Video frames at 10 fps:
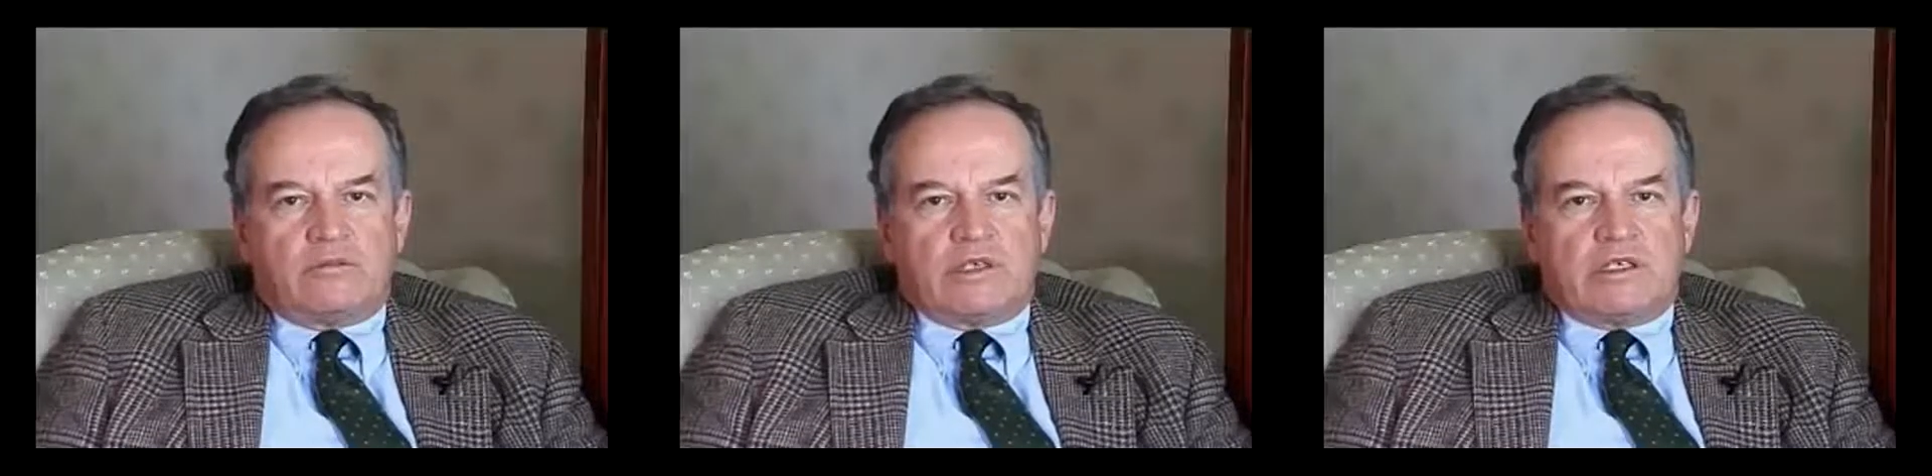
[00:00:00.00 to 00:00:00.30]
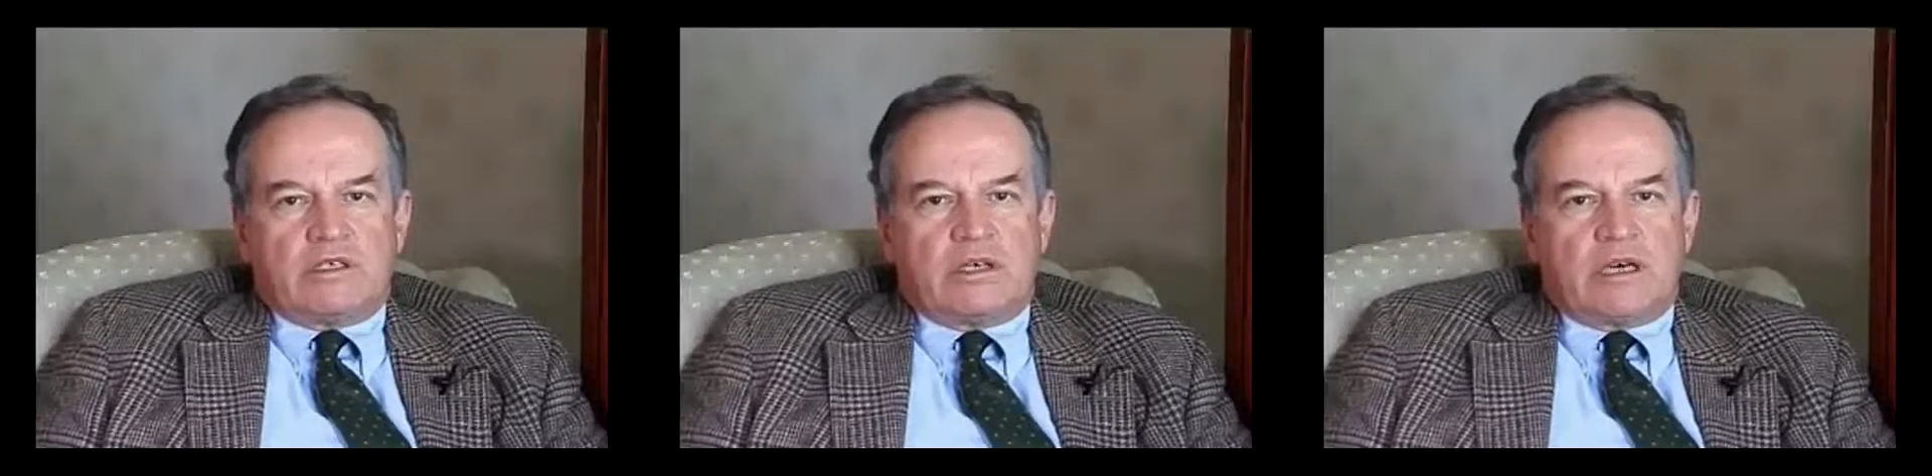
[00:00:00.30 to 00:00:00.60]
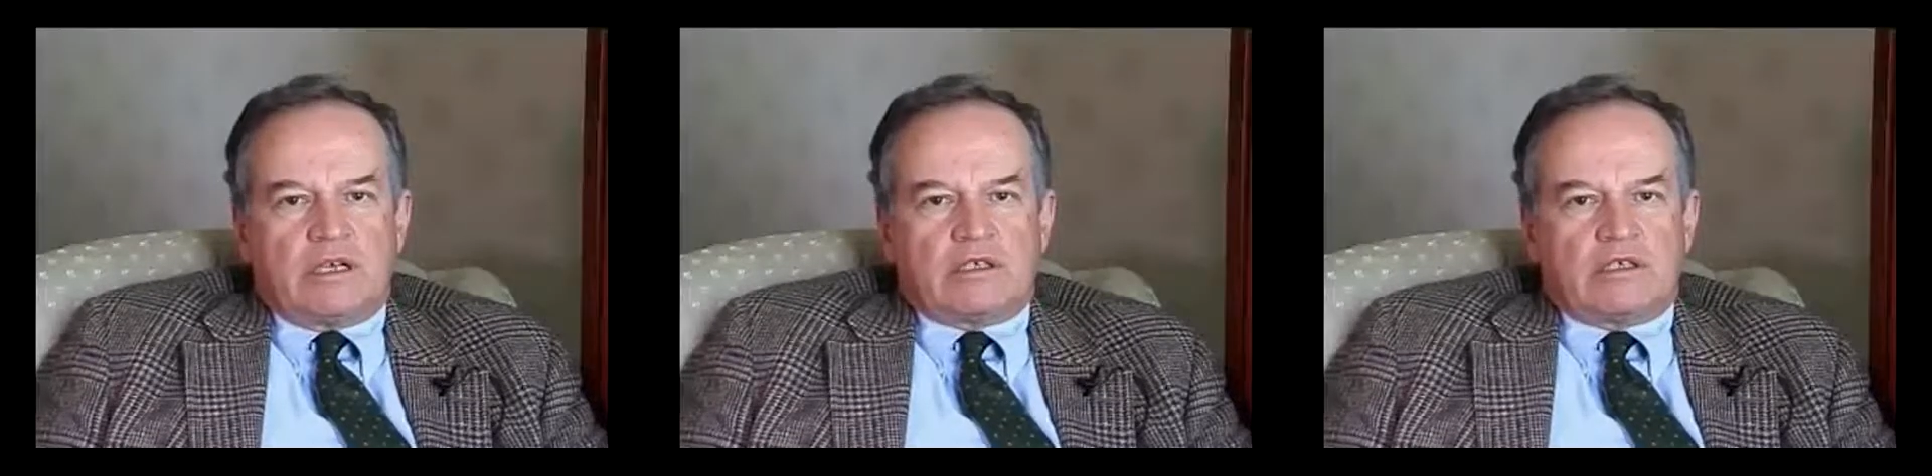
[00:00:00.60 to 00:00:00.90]
was in
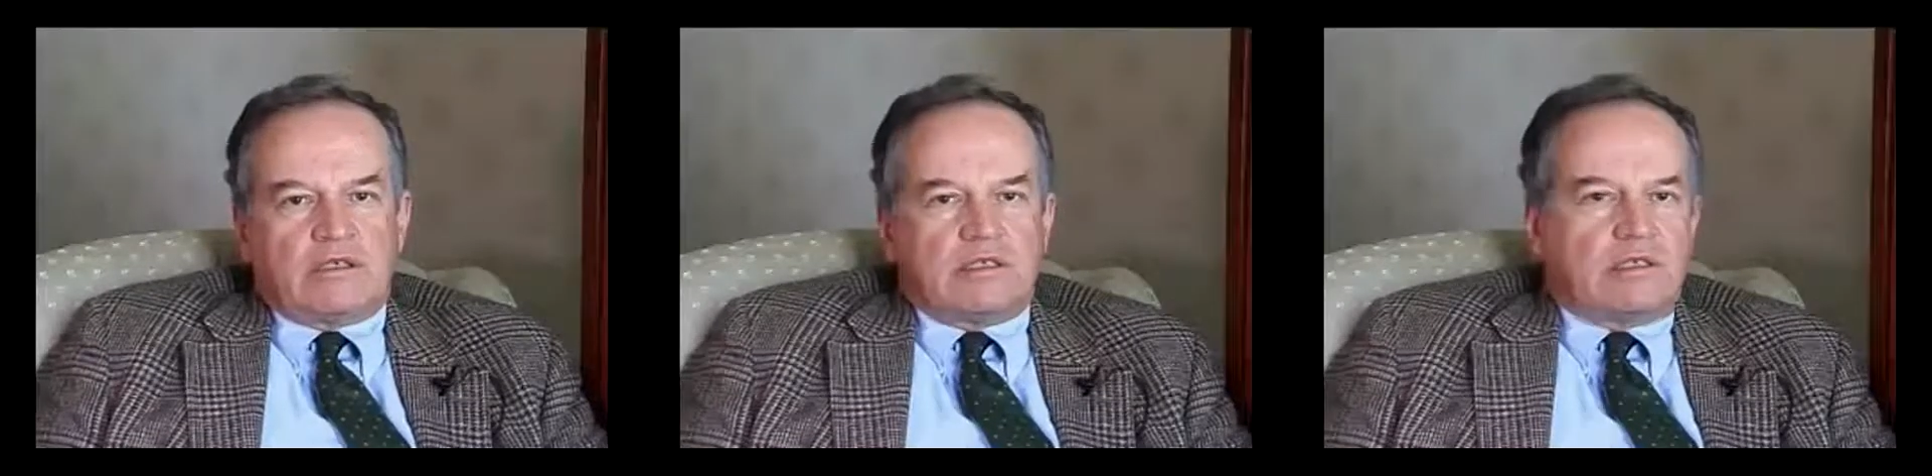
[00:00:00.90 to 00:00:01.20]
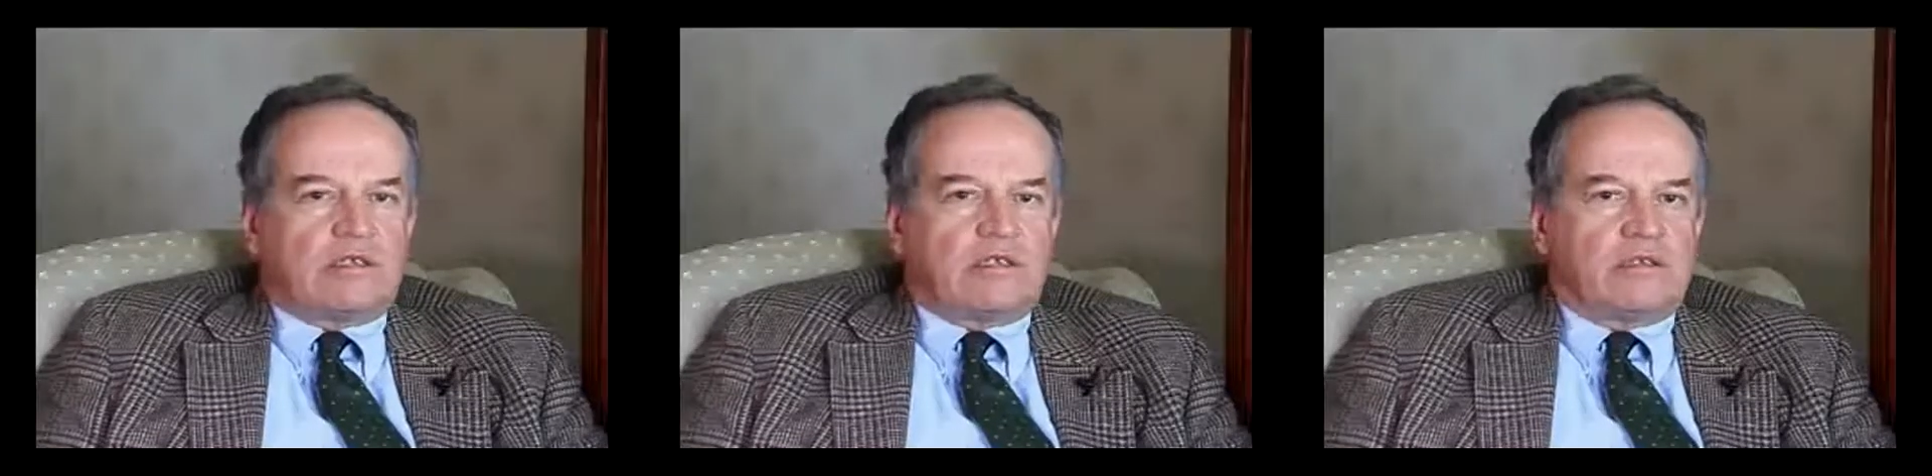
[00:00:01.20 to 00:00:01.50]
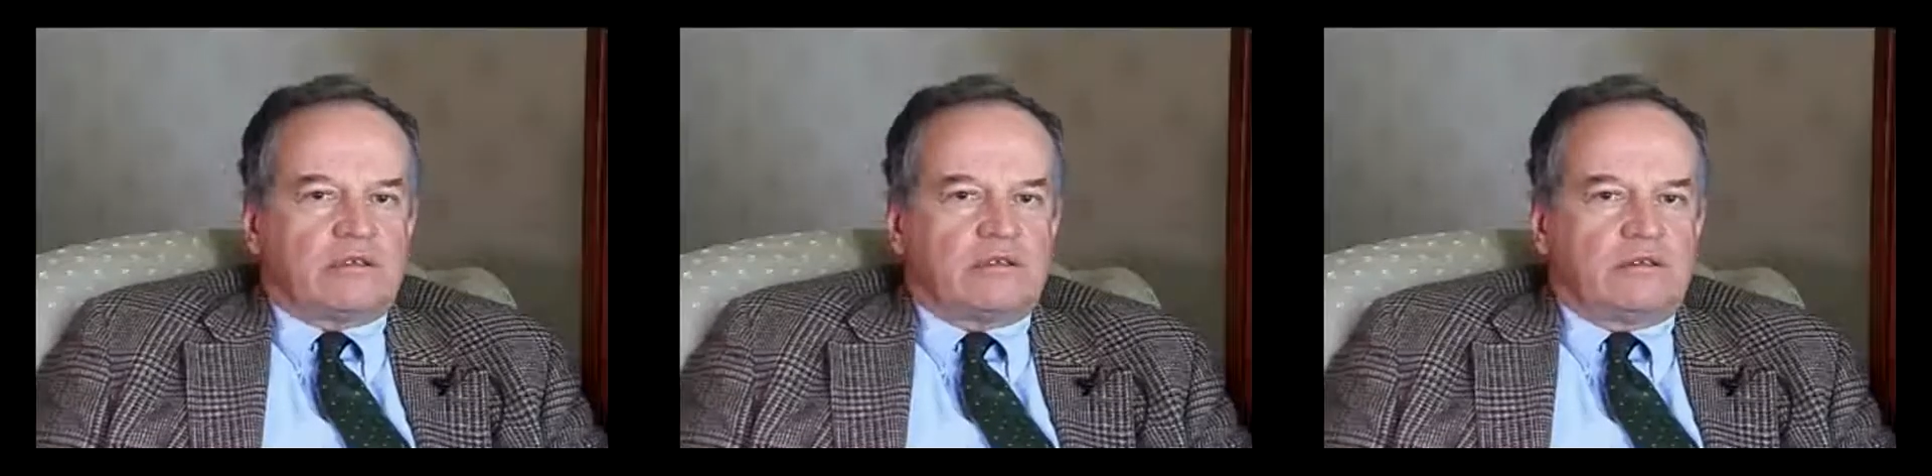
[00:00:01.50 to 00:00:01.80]
Hodgson's teaching.